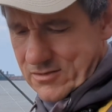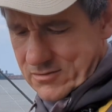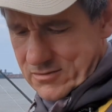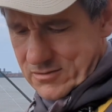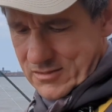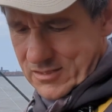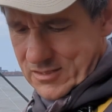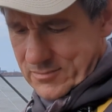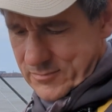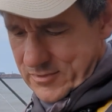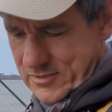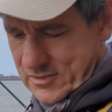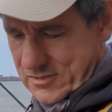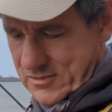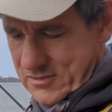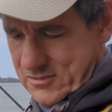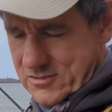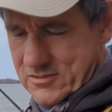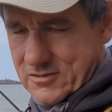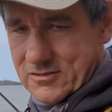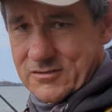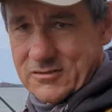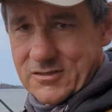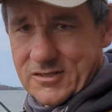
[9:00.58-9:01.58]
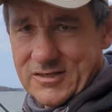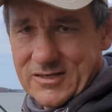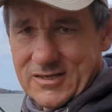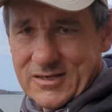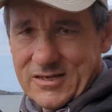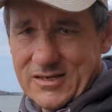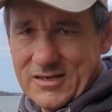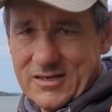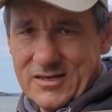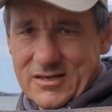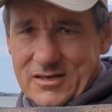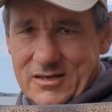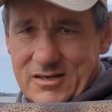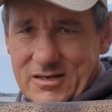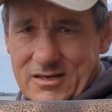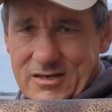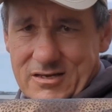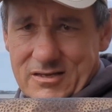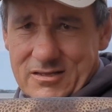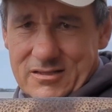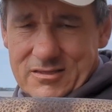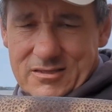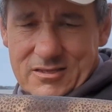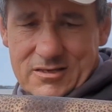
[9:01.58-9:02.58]
on the limitless rod,
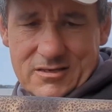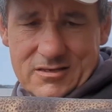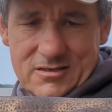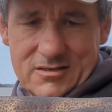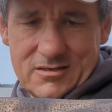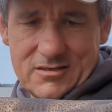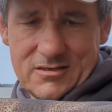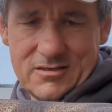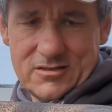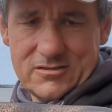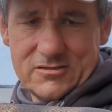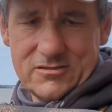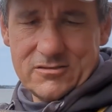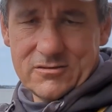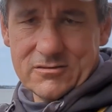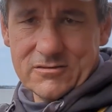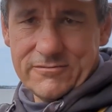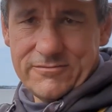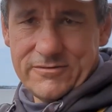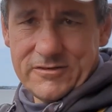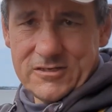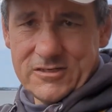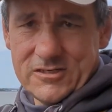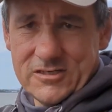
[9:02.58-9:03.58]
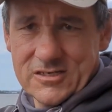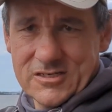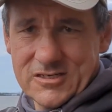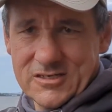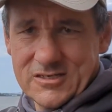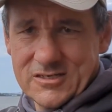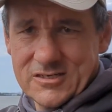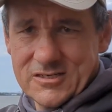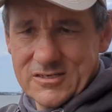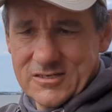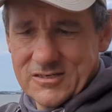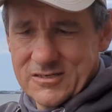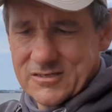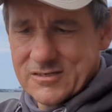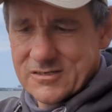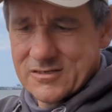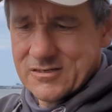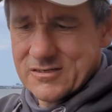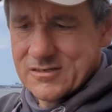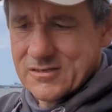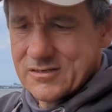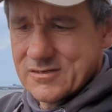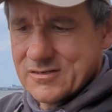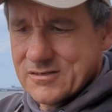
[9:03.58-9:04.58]
and it's a dogfish.
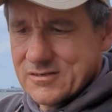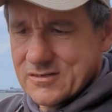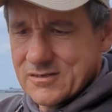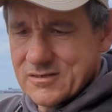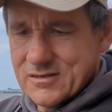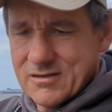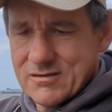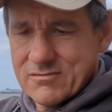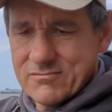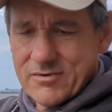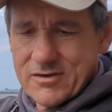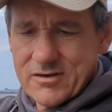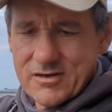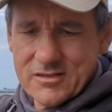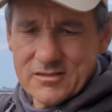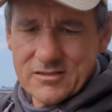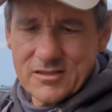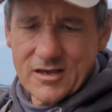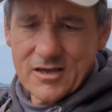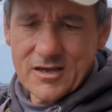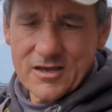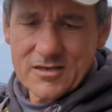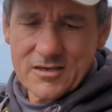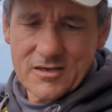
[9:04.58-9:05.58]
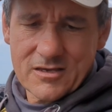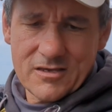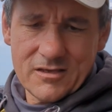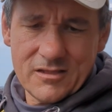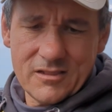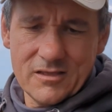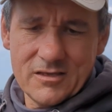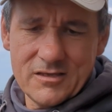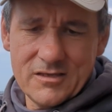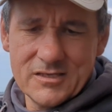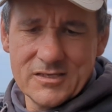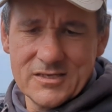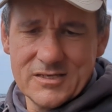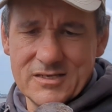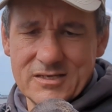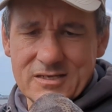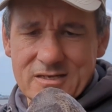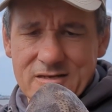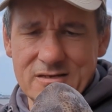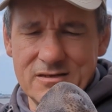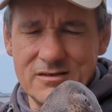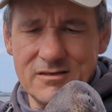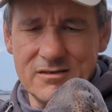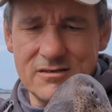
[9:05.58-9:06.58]
Very dark colour,
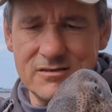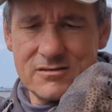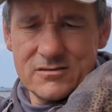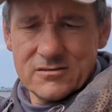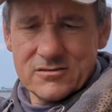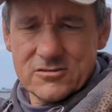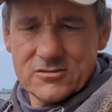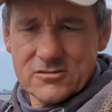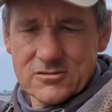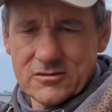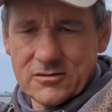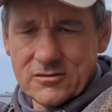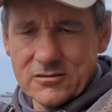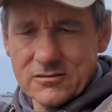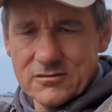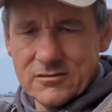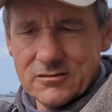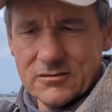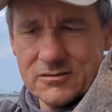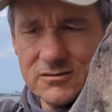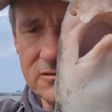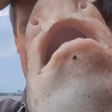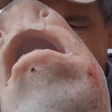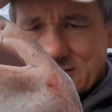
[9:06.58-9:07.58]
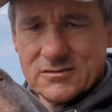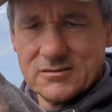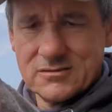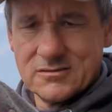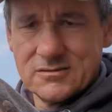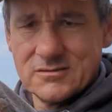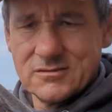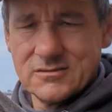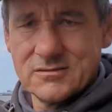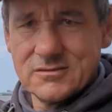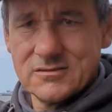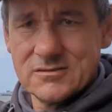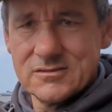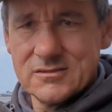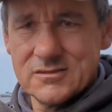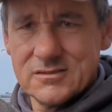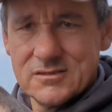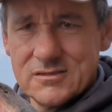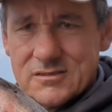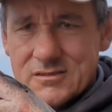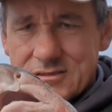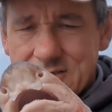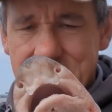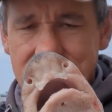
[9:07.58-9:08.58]
strong.
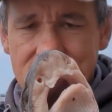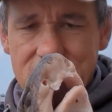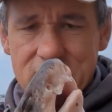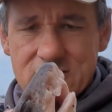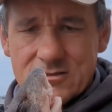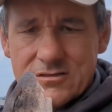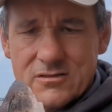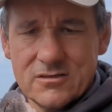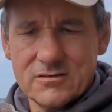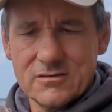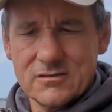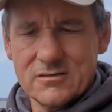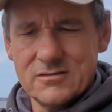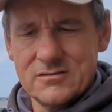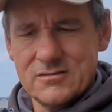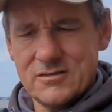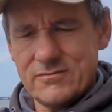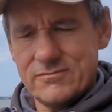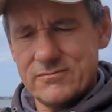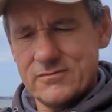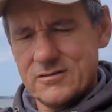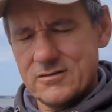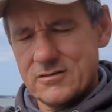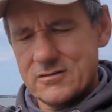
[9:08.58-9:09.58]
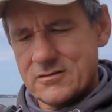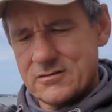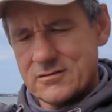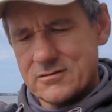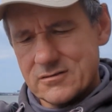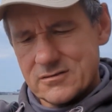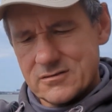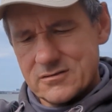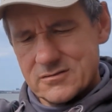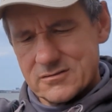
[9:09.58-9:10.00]
It's a dog, definitely a dog.